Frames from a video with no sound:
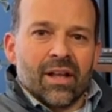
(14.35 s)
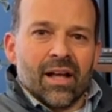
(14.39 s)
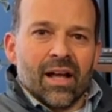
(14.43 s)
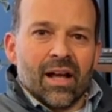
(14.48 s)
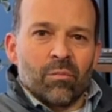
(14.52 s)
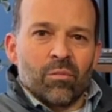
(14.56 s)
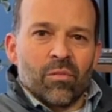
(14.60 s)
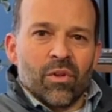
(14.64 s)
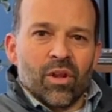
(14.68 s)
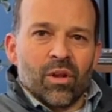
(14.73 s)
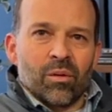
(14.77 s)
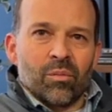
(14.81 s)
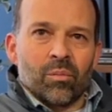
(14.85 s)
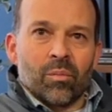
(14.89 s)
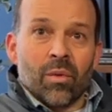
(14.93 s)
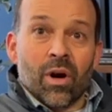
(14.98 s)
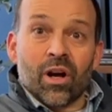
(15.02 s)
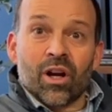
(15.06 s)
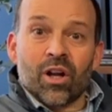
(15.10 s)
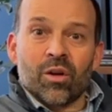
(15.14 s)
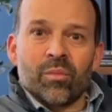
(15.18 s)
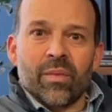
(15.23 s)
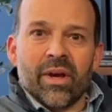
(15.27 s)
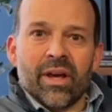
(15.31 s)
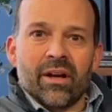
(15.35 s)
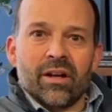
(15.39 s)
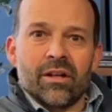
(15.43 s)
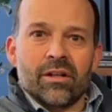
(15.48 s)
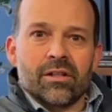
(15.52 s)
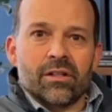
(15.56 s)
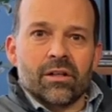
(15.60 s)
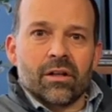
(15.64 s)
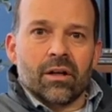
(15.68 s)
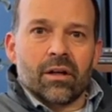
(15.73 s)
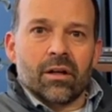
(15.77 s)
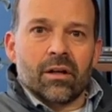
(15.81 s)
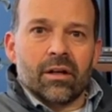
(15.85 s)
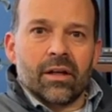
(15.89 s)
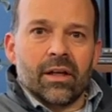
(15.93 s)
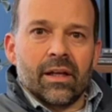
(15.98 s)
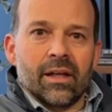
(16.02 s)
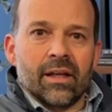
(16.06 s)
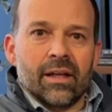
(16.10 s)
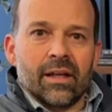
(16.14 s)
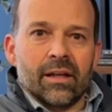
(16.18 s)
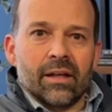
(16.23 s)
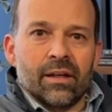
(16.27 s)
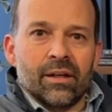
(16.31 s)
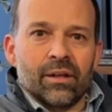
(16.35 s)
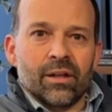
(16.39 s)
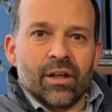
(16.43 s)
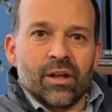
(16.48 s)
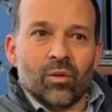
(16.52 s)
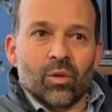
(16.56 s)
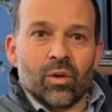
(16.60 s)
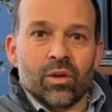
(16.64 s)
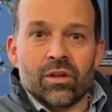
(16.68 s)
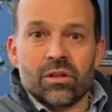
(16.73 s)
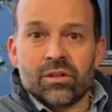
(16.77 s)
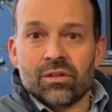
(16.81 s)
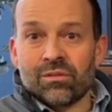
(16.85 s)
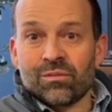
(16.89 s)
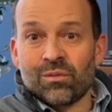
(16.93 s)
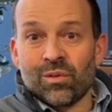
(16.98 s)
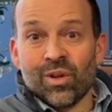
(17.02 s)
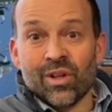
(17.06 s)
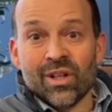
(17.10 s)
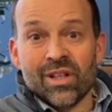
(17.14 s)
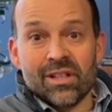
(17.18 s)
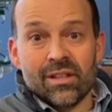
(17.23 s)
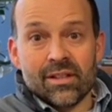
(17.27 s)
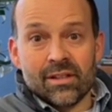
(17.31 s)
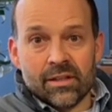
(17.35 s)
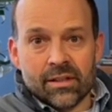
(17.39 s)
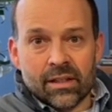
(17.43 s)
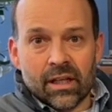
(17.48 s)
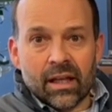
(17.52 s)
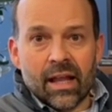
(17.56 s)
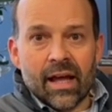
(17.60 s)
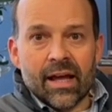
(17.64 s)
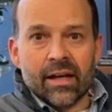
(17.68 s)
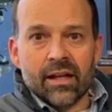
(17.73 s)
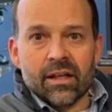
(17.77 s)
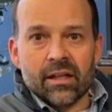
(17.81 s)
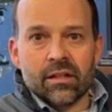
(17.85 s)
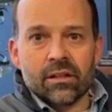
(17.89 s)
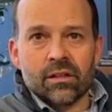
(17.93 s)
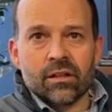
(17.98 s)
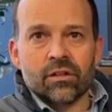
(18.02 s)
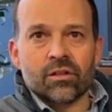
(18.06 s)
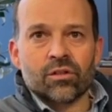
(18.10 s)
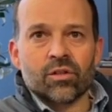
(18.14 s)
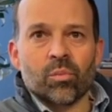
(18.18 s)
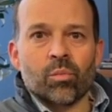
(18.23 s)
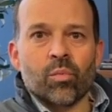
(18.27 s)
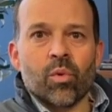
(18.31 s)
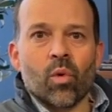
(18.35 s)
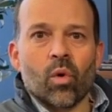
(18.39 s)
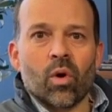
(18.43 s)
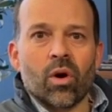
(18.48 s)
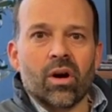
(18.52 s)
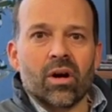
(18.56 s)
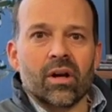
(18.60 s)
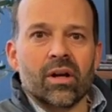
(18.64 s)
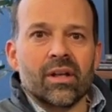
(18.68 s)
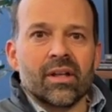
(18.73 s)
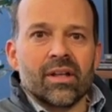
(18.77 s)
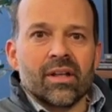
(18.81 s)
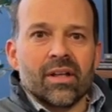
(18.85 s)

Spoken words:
I'm the market manager, and we're just really delighted to support